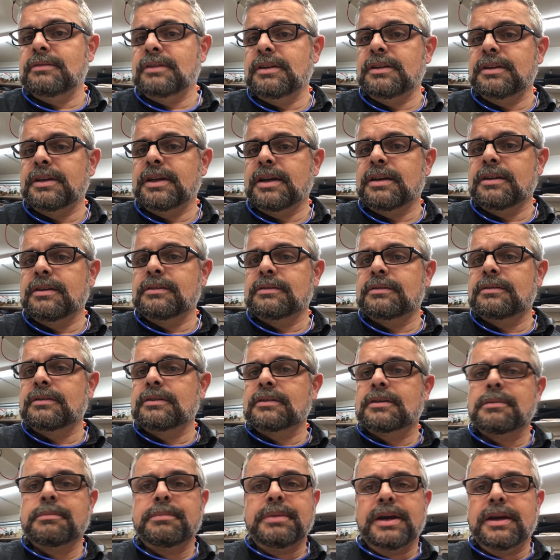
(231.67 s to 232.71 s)
INDIYana is
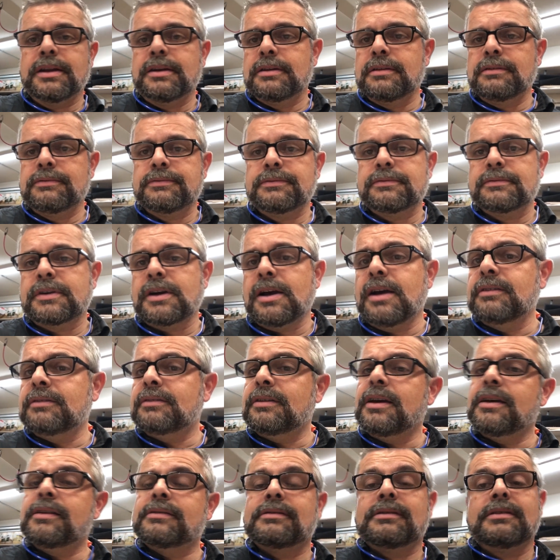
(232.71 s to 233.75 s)
a competitive
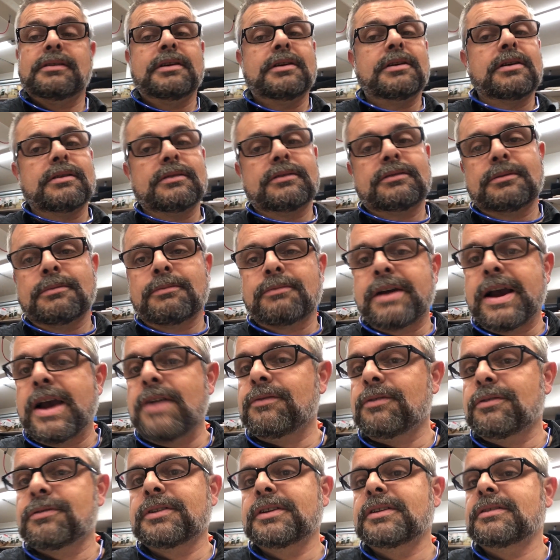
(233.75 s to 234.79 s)
contest, and there are some
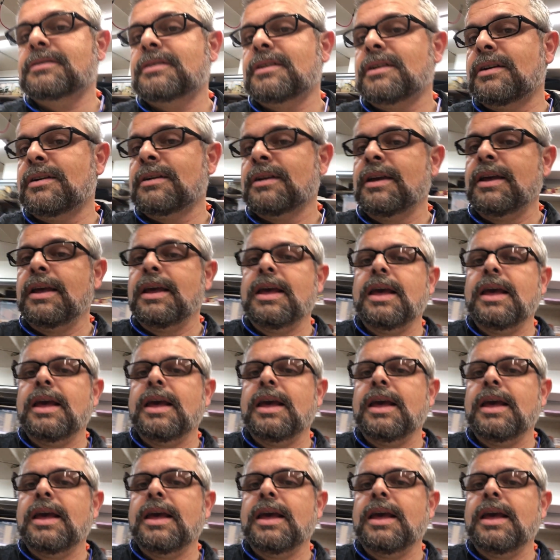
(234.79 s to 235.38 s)
rivalries there.